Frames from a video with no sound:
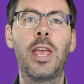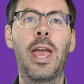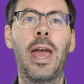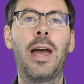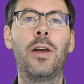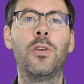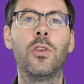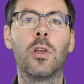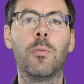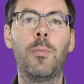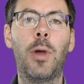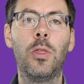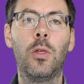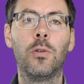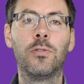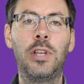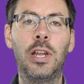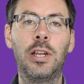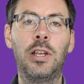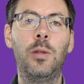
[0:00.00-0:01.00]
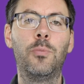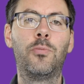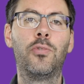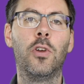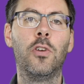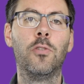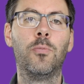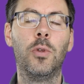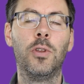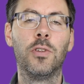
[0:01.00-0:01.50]
at how you can make those little
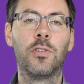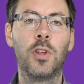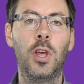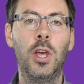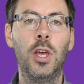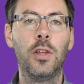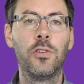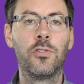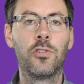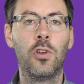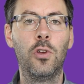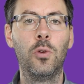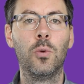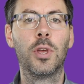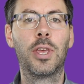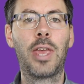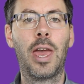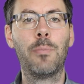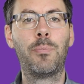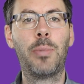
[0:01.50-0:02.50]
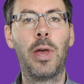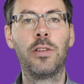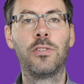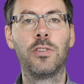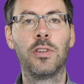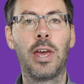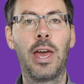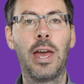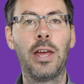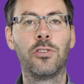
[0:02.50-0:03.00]
improvements to get
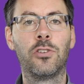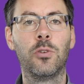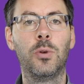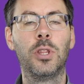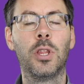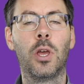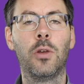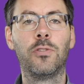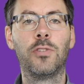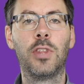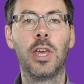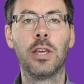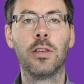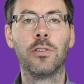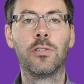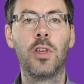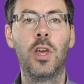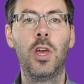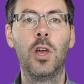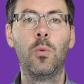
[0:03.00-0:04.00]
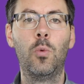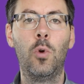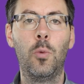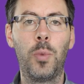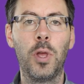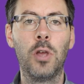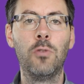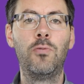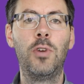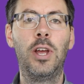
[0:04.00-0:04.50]
better at doing those things would
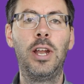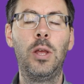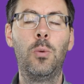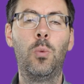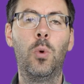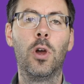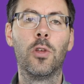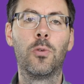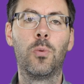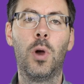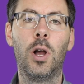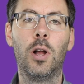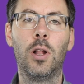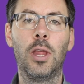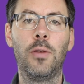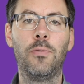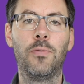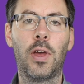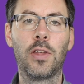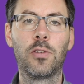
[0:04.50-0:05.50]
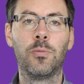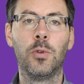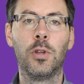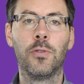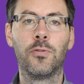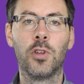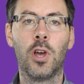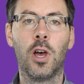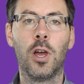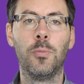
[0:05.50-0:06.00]
be a really worthwhile investment
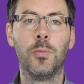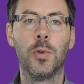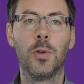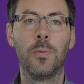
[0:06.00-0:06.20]
of time.